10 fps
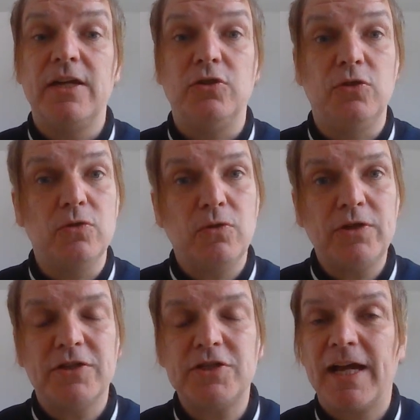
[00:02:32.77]
You know
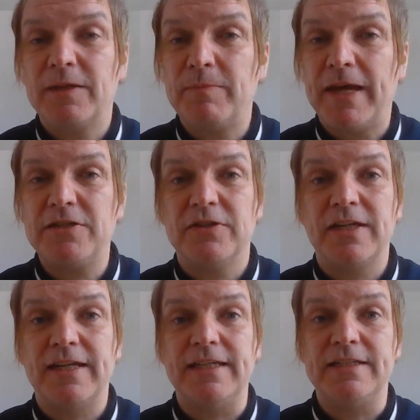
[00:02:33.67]
your child better
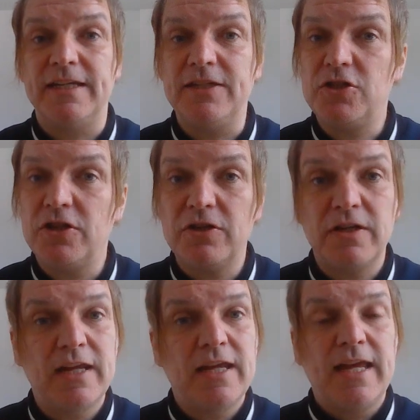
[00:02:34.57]
than any teacher,
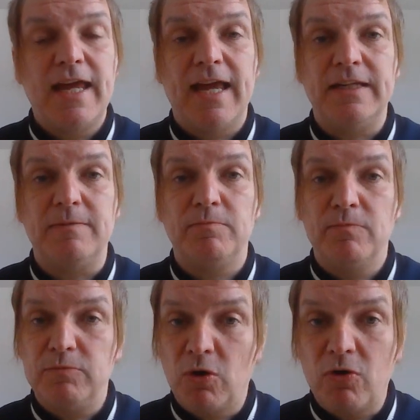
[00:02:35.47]
any
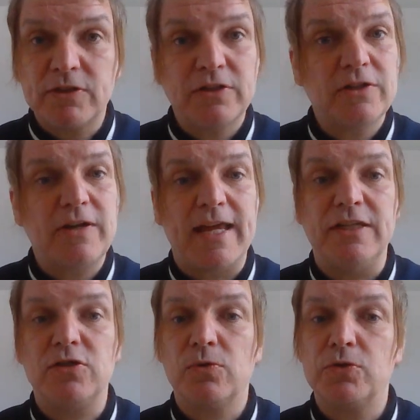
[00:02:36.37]
doctor, any
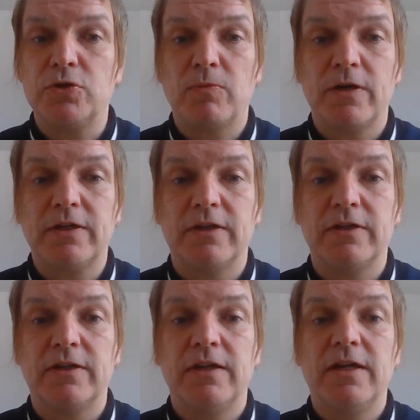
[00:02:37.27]
social worker.